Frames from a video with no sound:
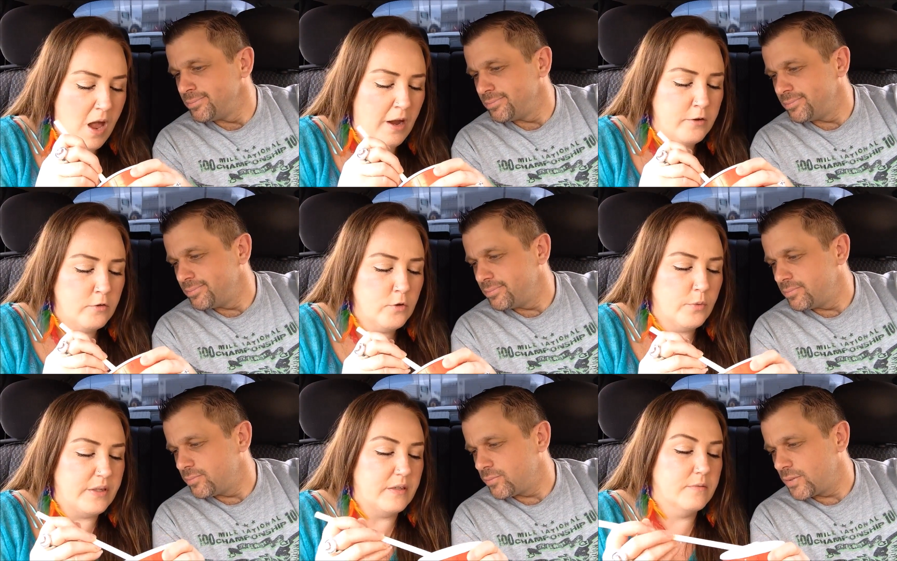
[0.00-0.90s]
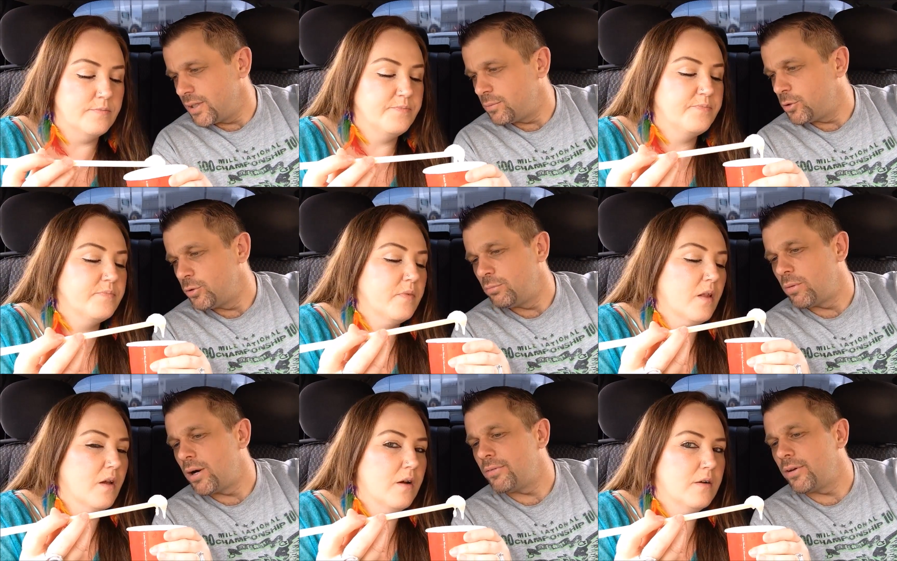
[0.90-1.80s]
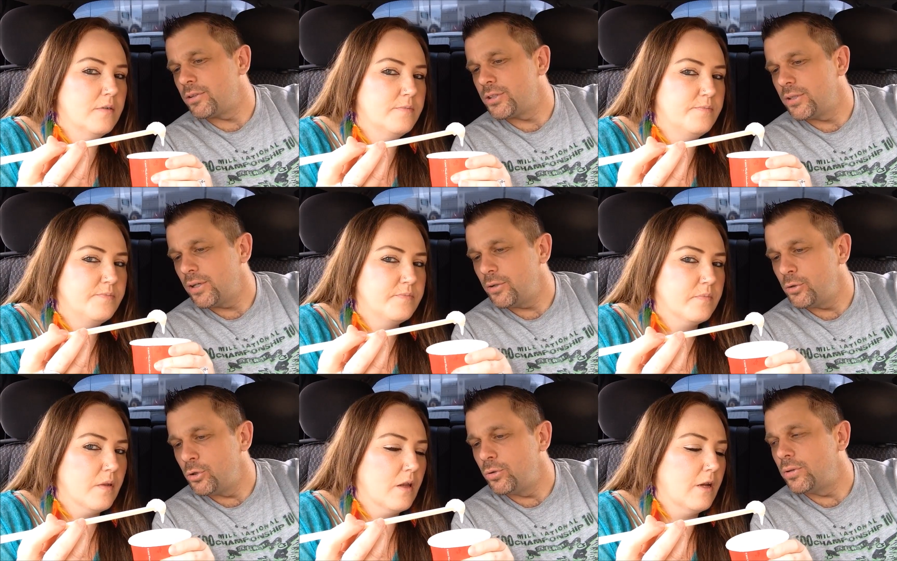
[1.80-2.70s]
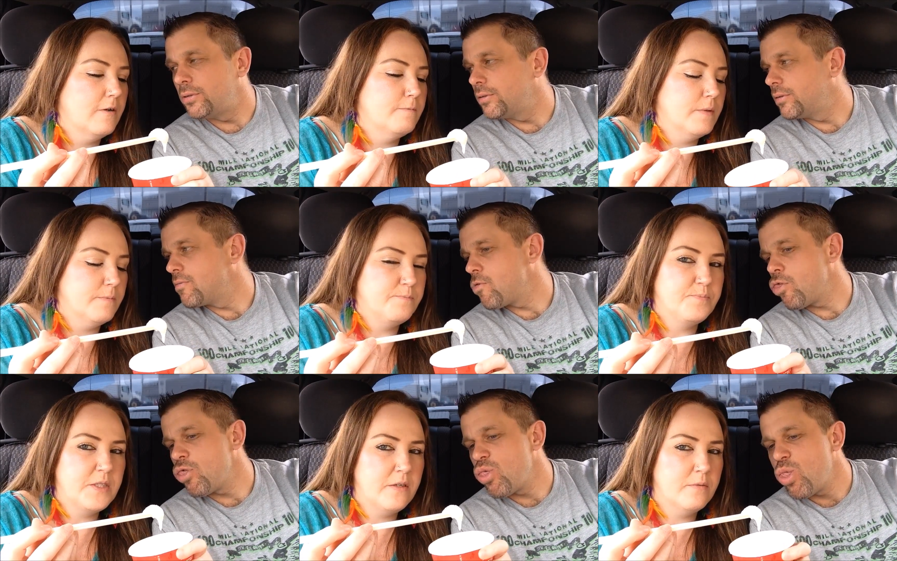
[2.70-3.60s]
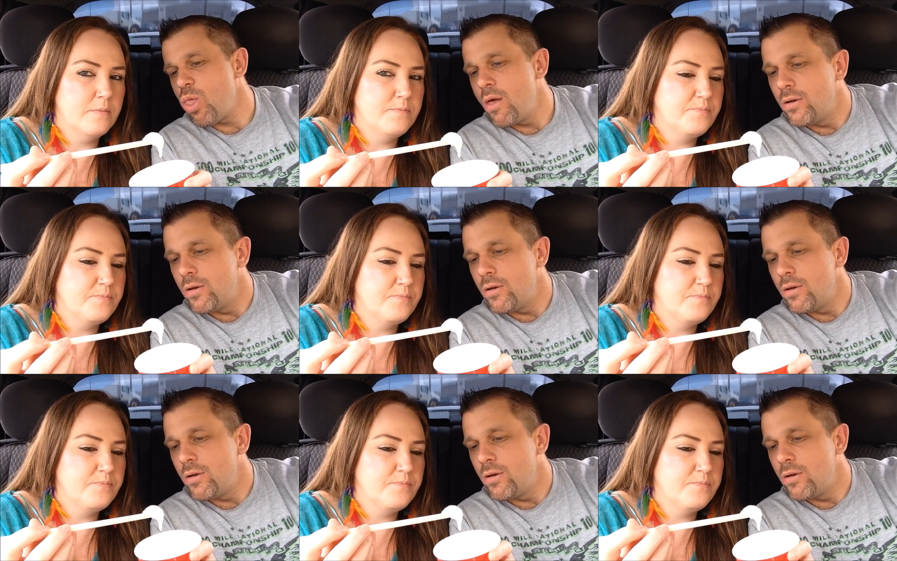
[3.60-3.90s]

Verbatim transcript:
Speaker 1: How you doing?
Speaker 2: I'm doing marvelous. How you doing?
Speaker 1: Here.